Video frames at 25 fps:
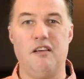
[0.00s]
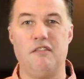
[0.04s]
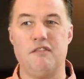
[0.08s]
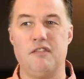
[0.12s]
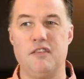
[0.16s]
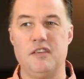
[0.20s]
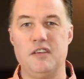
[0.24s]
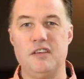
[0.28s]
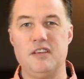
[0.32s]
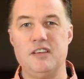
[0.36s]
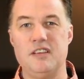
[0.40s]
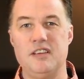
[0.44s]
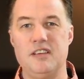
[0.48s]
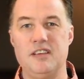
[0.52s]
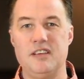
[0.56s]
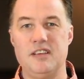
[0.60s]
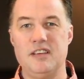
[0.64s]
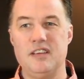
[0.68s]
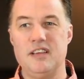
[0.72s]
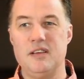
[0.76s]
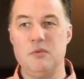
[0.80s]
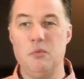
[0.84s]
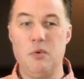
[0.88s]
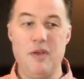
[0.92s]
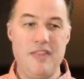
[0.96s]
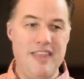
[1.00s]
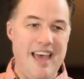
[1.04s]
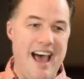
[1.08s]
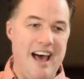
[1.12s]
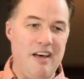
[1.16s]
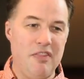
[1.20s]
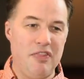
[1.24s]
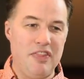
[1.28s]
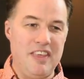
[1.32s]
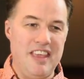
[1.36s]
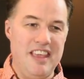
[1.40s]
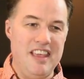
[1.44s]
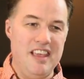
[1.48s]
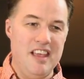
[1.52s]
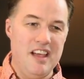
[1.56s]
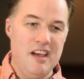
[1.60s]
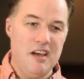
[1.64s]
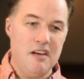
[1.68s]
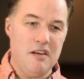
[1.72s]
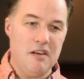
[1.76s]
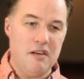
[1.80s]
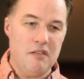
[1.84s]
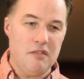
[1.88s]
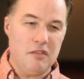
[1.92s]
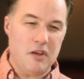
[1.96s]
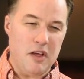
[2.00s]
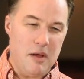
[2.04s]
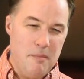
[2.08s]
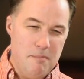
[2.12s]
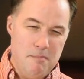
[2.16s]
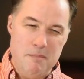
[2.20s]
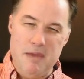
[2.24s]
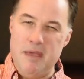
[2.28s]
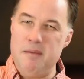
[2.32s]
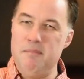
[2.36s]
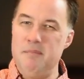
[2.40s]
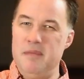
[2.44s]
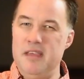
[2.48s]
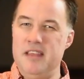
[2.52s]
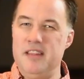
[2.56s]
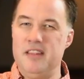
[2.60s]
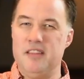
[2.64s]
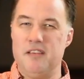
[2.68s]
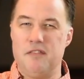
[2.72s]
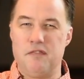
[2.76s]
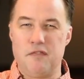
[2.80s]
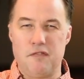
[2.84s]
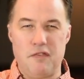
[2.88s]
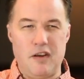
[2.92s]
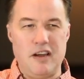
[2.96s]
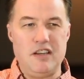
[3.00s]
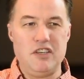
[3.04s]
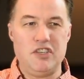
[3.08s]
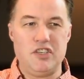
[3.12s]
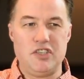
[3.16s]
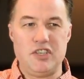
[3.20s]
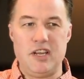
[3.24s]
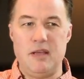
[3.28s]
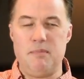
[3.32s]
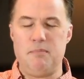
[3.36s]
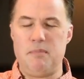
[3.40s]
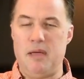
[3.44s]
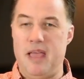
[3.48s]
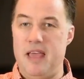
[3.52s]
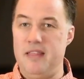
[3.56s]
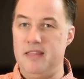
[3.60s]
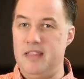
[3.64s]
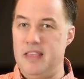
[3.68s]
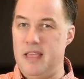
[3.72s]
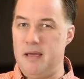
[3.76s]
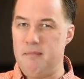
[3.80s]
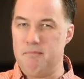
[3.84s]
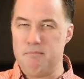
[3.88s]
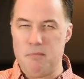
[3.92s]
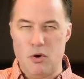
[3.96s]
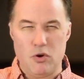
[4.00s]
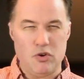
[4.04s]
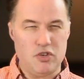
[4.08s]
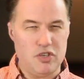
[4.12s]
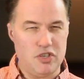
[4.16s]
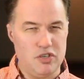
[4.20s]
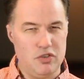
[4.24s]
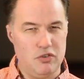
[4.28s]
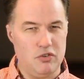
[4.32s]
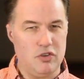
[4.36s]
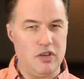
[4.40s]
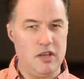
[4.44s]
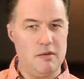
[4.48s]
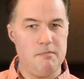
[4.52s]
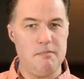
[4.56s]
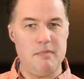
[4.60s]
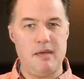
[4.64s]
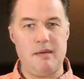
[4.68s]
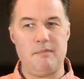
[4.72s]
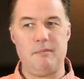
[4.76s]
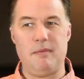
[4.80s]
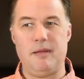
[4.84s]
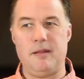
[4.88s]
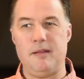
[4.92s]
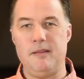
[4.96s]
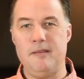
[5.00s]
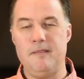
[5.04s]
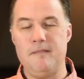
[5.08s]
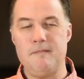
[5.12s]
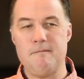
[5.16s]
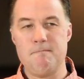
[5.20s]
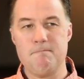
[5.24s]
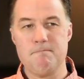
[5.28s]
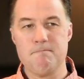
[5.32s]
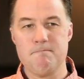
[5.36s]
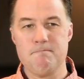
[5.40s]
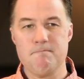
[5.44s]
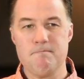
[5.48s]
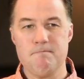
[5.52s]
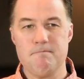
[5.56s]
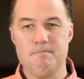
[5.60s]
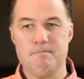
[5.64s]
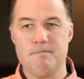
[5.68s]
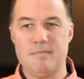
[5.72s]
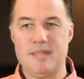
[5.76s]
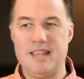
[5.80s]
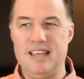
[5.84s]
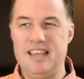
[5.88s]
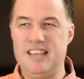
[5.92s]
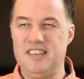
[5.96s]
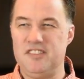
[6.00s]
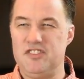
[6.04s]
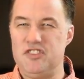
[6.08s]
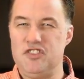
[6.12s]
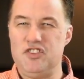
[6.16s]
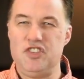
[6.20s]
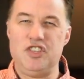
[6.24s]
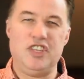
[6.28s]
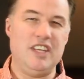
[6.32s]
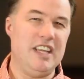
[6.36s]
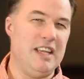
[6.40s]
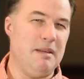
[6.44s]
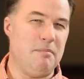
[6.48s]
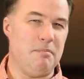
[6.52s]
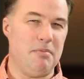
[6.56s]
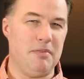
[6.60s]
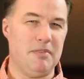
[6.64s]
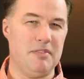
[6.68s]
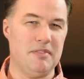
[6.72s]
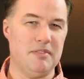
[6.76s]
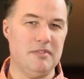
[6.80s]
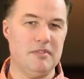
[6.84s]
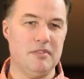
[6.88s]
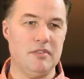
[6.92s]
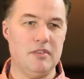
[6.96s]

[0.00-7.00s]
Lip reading: love, without the commitment, the friendship, and the emotional commitment is cheap.